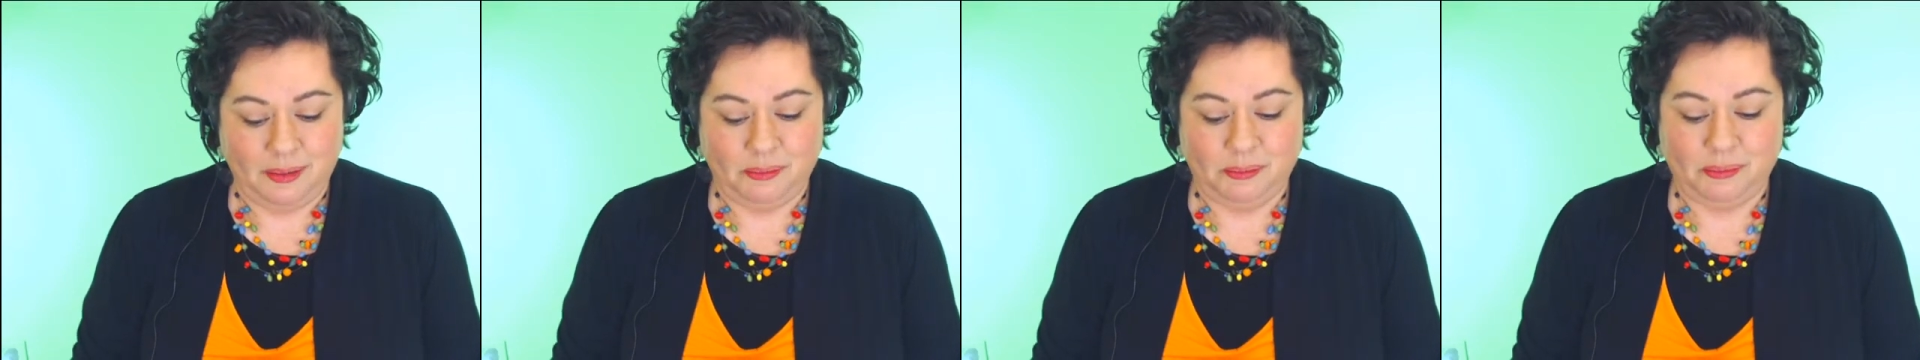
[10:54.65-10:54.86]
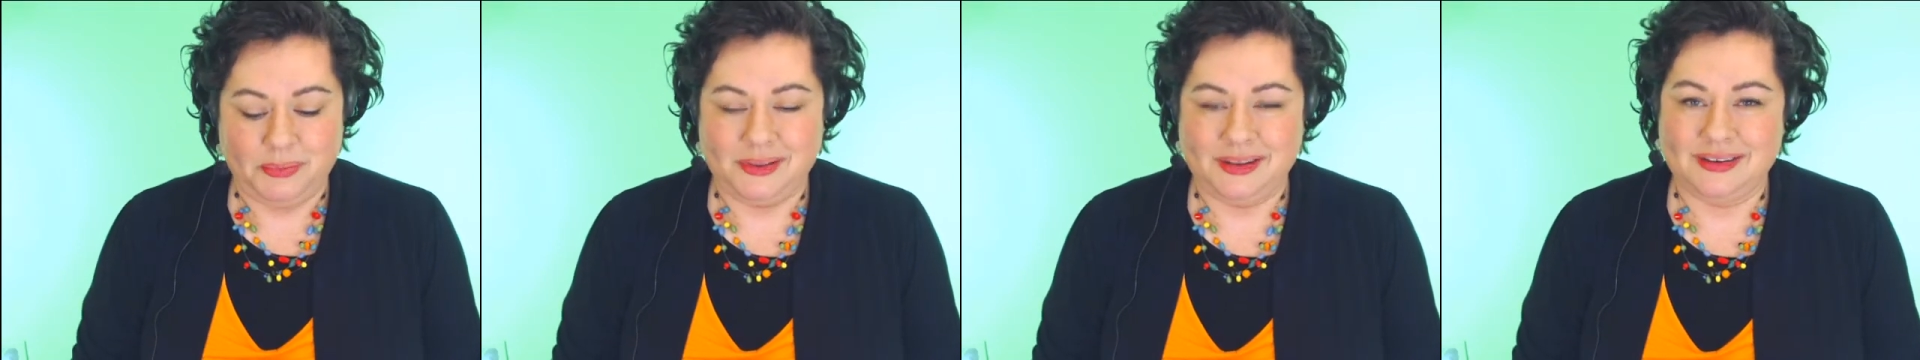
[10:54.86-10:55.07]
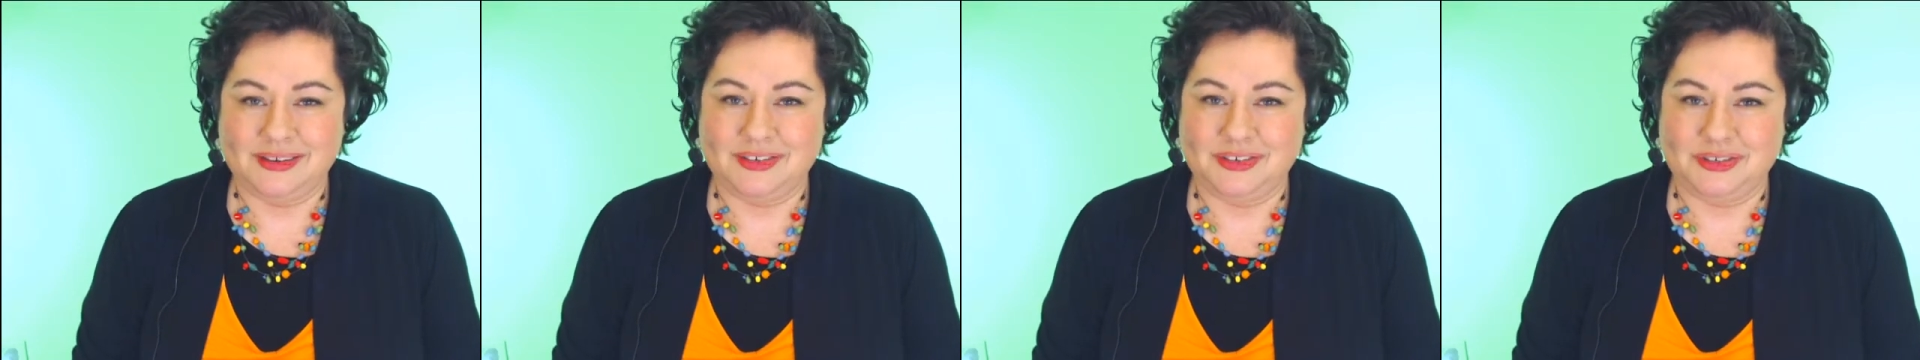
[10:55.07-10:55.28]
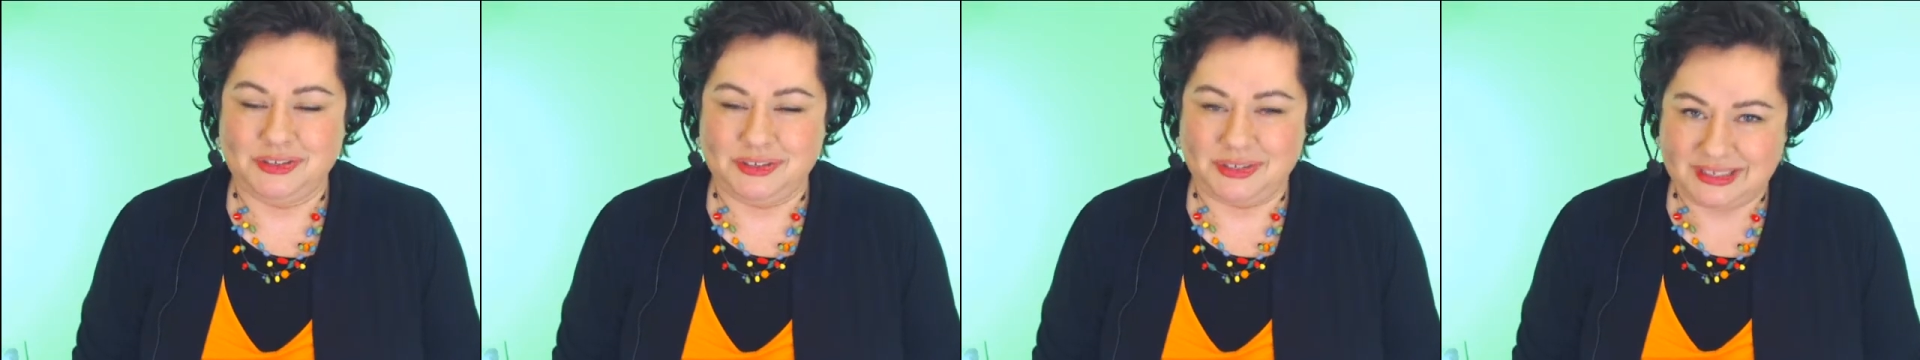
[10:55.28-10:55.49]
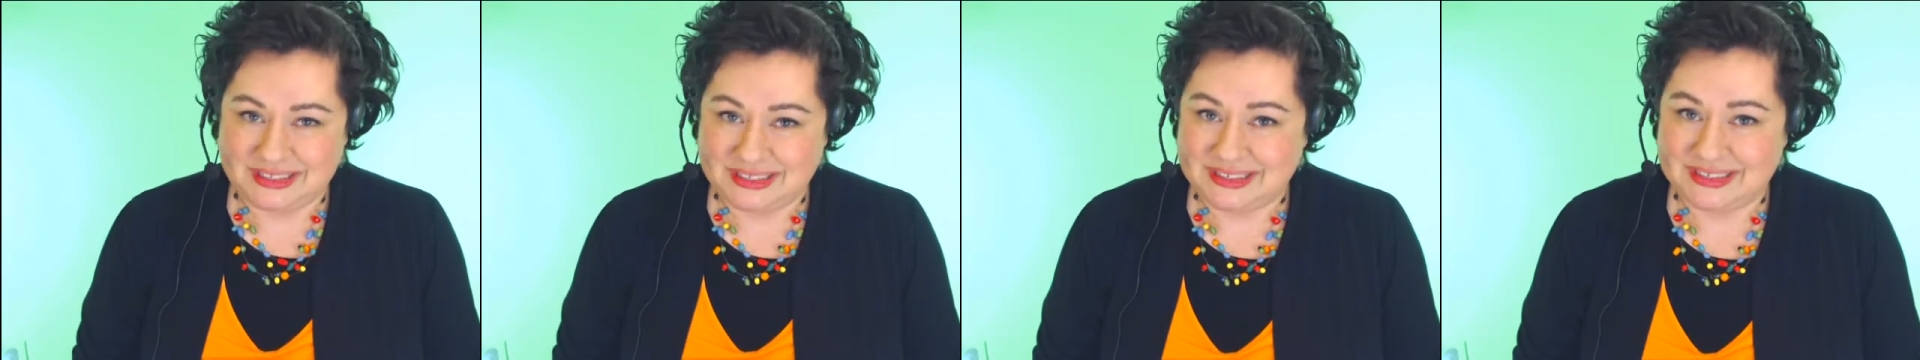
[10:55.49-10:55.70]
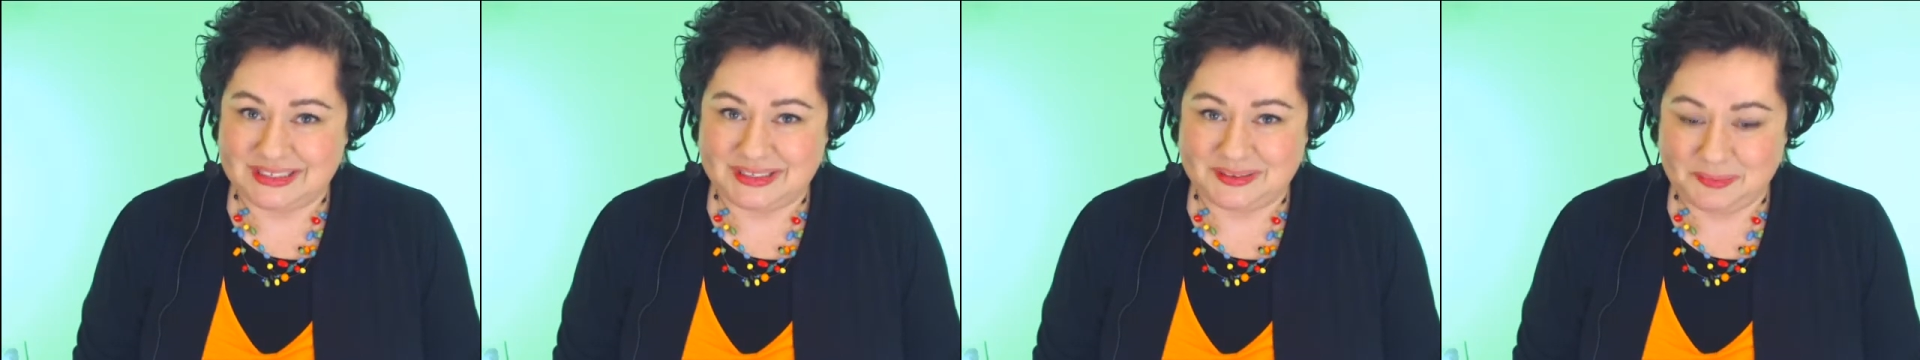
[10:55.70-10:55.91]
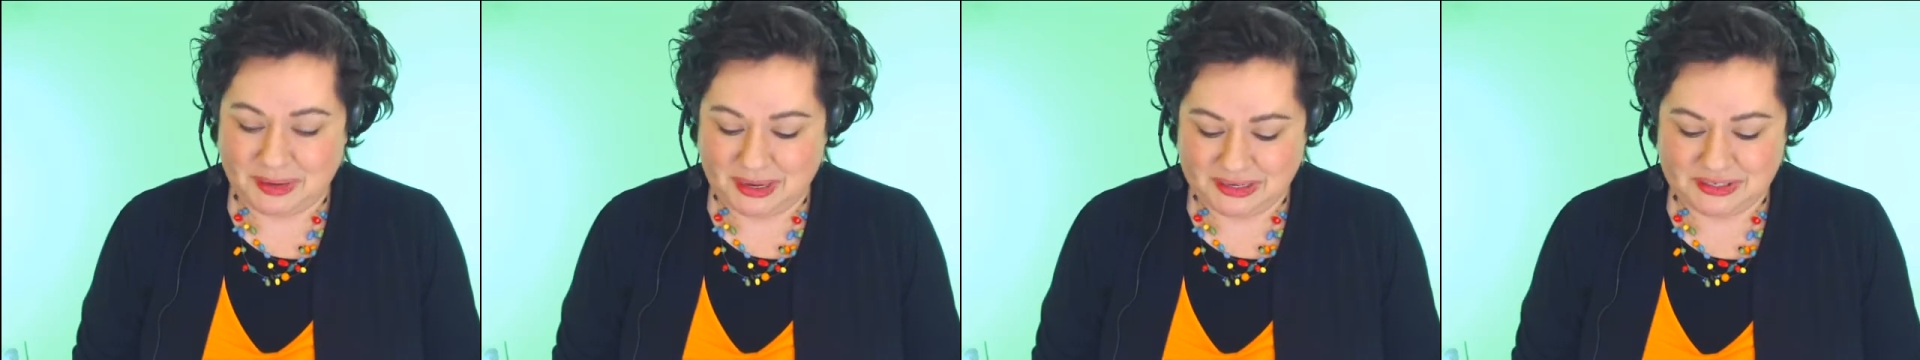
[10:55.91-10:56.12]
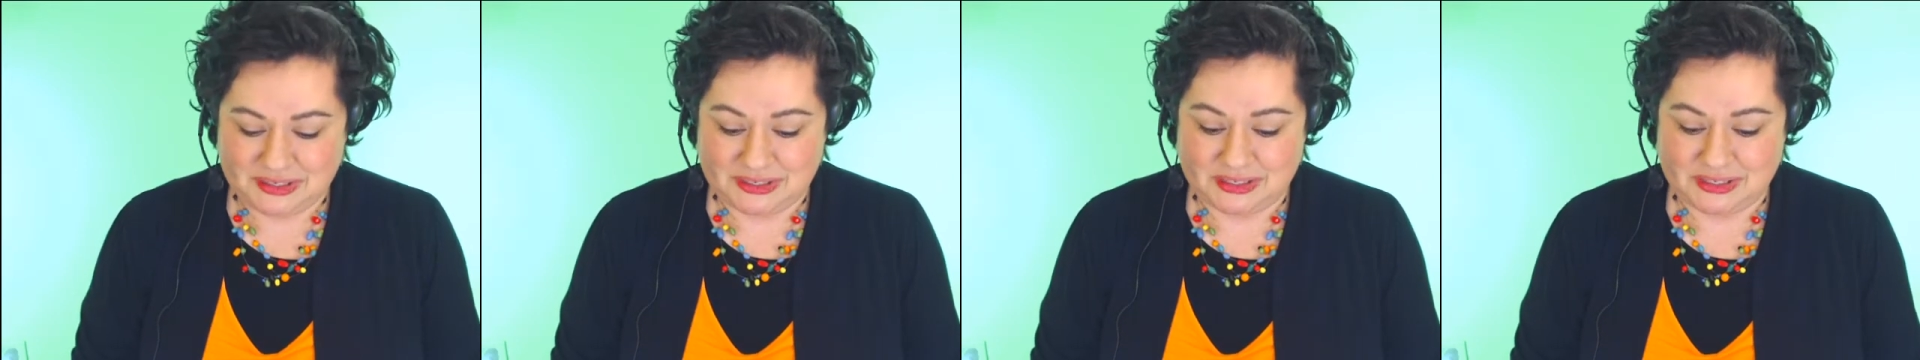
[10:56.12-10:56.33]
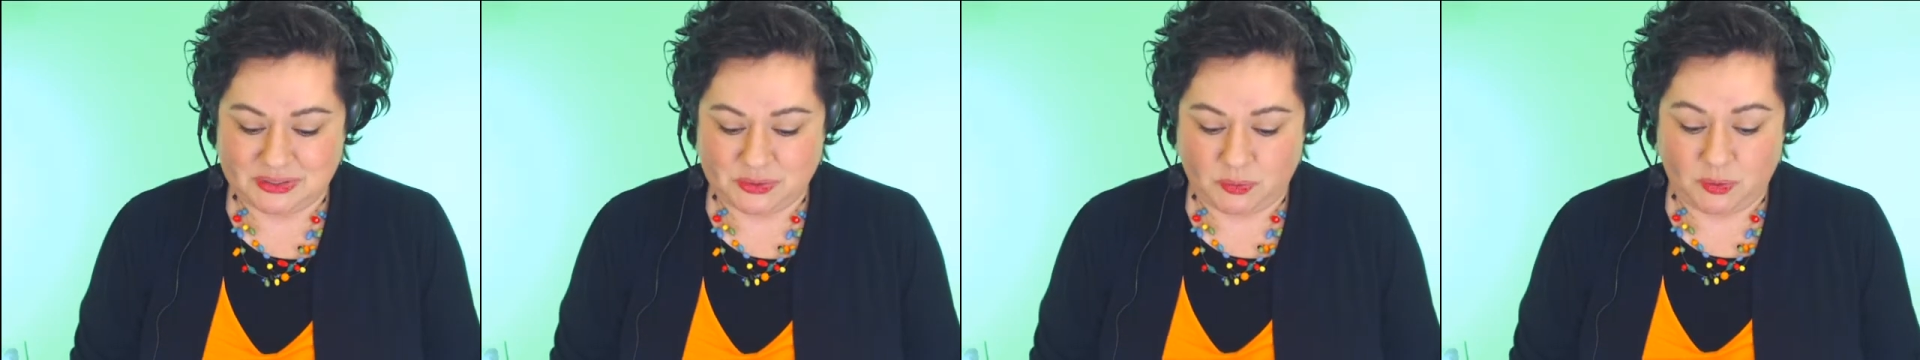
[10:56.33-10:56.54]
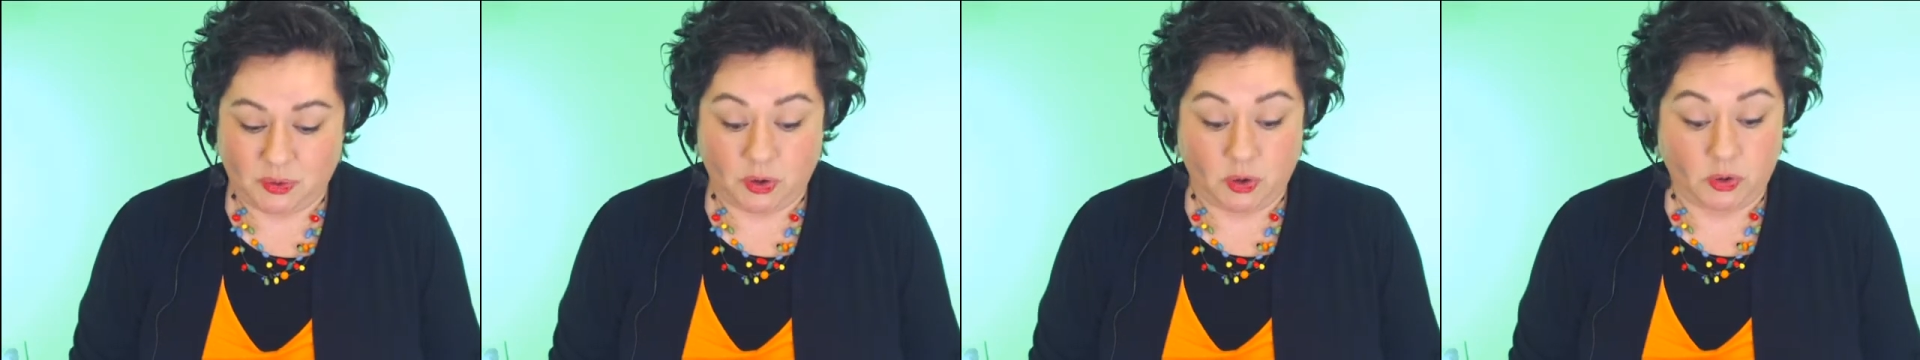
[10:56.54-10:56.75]
But it's just as much a
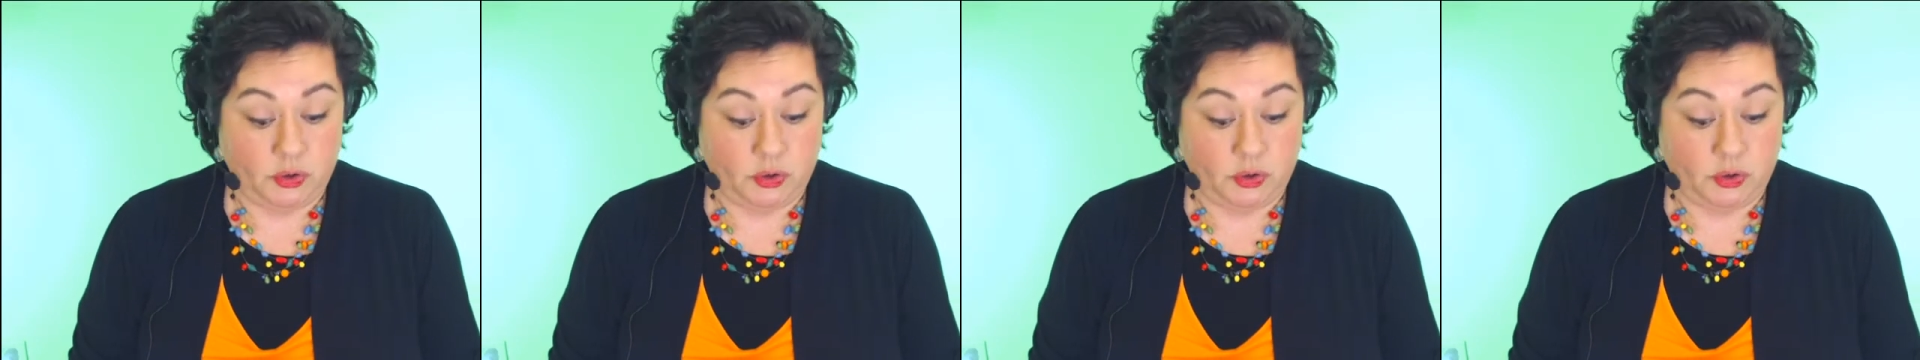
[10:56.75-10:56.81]
squirrel.